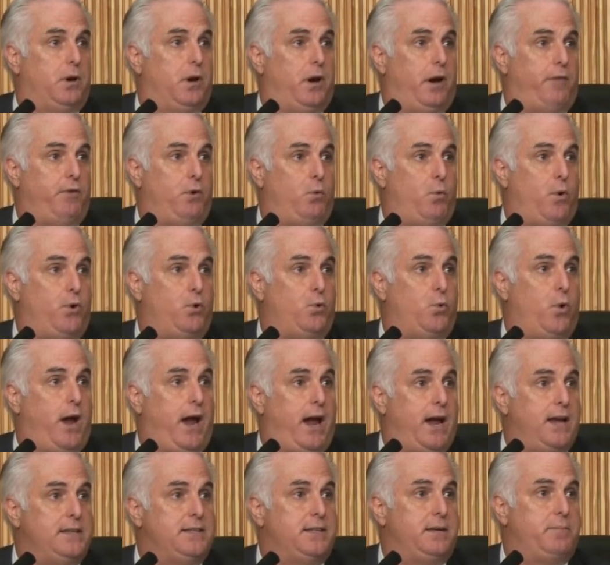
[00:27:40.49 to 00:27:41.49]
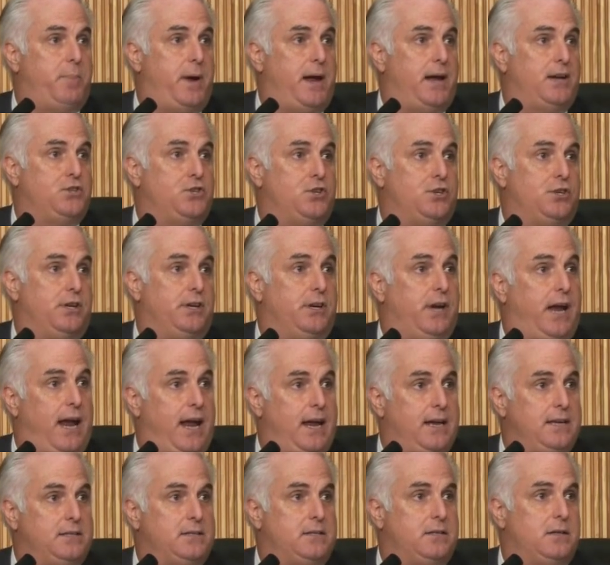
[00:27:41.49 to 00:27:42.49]
Everyone who has a pension and
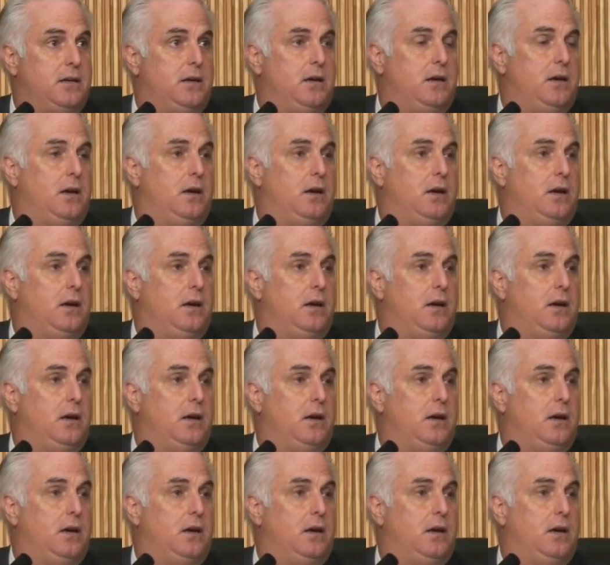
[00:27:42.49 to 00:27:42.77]
has